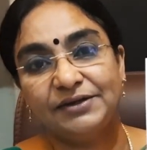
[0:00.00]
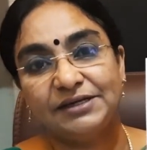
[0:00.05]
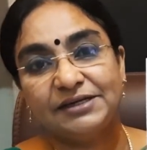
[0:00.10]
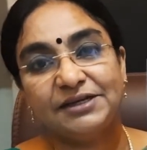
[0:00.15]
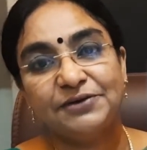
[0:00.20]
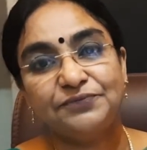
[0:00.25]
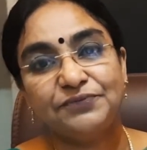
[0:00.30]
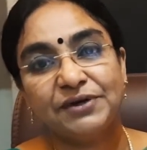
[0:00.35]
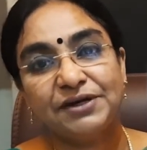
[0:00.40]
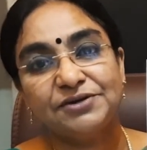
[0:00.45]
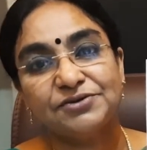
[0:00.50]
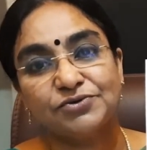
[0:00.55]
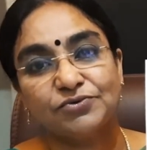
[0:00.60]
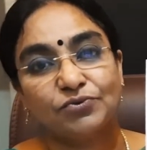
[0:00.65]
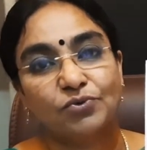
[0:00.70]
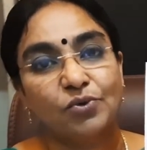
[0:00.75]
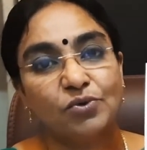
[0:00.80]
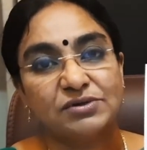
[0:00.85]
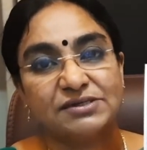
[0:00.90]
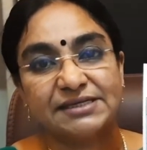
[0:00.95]
different
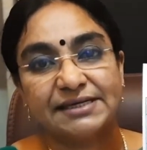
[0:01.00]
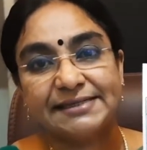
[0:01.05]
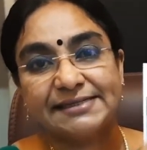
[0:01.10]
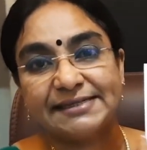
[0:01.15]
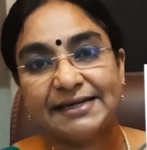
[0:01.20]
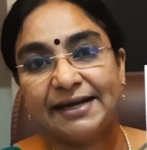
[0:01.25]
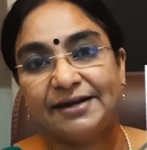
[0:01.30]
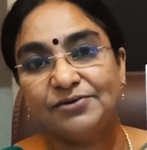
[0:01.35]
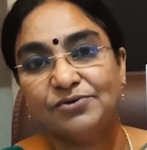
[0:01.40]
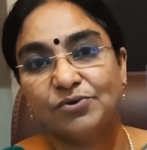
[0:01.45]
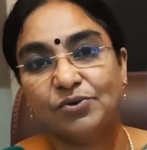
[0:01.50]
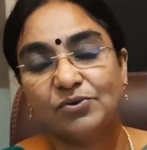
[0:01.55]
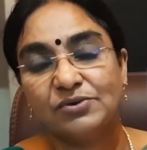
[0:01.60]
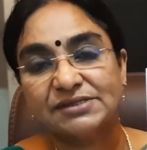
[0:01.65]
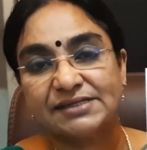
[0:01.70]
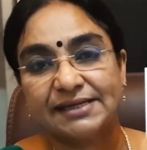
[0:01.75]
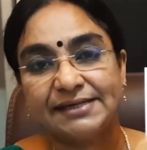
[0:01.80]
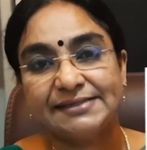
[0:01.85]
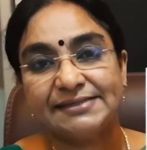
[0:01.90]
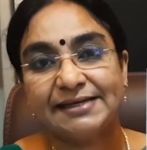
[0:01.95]
rows, 10
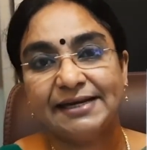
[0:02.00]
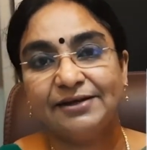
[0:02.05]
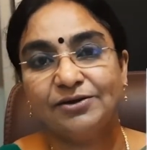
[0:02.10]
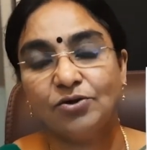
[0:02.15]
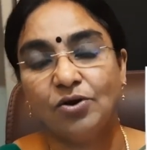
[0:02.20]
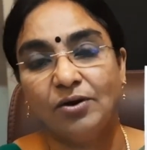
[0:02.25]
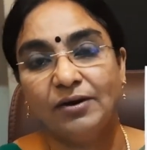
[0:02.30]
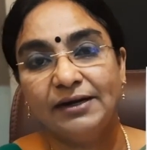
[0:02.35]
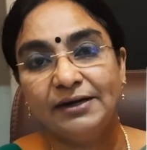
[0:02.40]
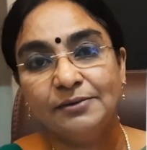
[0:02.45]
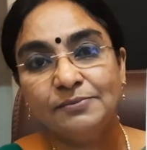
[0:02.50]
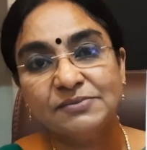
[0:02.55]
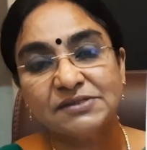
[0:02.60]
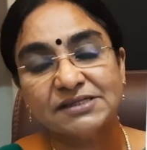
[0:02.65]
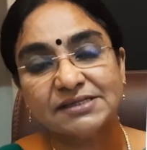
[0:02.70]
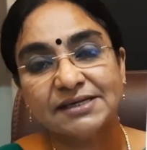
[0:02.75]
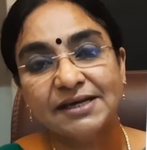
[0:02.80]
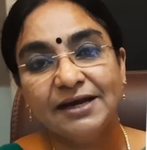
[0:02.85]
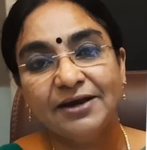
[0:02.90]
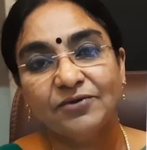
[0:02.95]
rows and 10
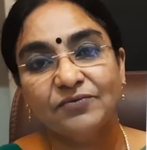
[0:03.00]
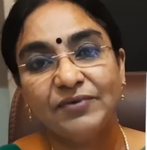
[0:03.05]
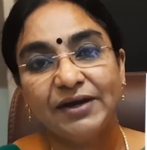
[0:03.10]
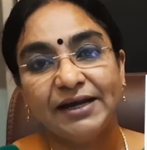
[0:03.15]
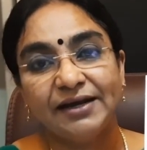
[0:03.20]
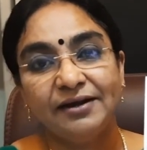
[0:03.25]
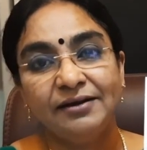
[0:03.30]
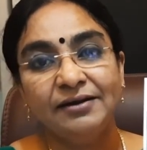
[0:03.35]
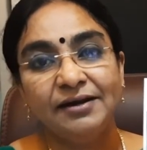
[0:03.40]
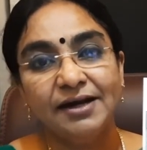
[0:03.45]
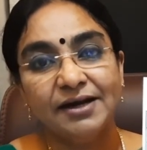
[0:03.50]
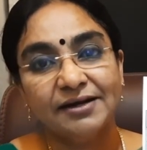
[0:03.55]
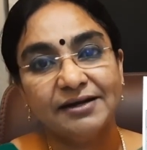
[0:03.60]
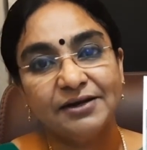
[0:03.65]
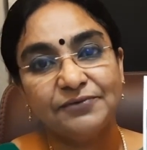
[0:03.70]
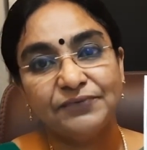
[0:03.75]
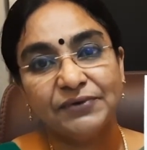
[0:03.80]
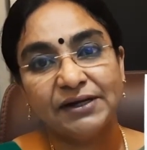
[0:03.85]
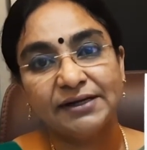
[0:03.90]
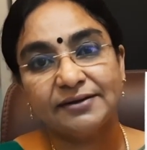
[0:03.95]
columns, wherein
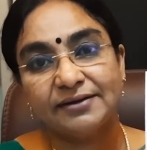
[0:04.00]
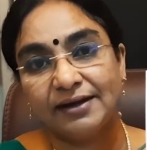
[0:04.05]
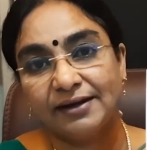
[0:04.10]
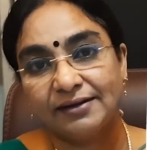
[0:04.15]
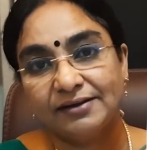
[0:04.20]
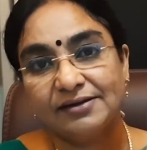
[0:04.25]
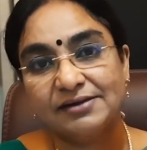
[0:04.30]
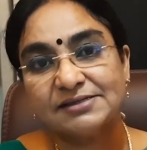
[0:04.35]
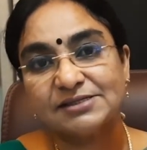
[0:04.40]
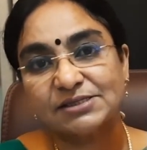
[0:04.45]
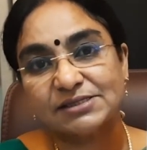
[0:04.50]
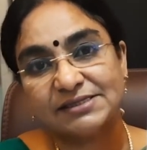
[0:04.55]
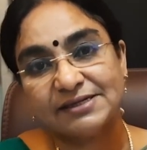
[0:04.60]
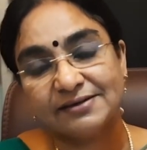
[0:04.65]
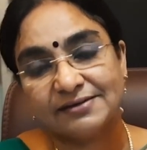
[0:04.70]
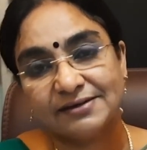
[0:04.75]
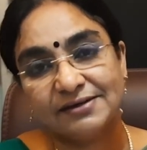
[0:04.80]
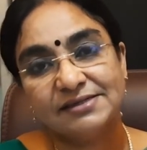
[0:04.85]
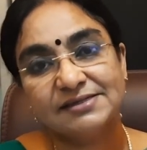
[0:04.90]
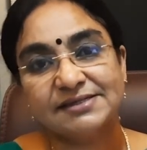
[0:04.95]
different colors,
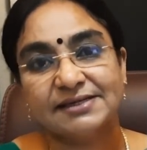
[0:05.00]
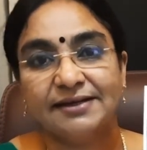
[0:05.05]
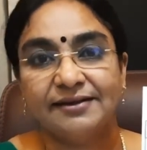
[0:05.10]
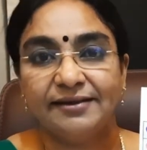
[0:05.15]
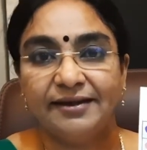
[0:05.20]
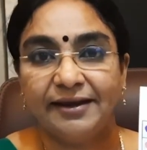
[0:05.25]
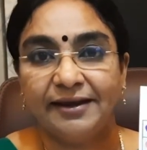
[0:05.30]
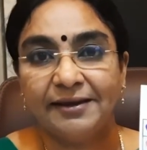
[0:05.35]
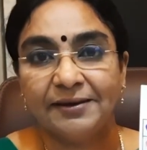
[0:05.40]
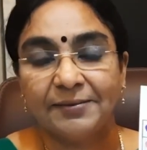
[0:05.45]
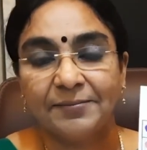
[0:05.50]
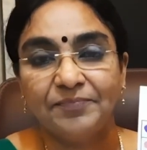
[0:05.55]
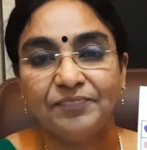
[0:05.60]
circles are there.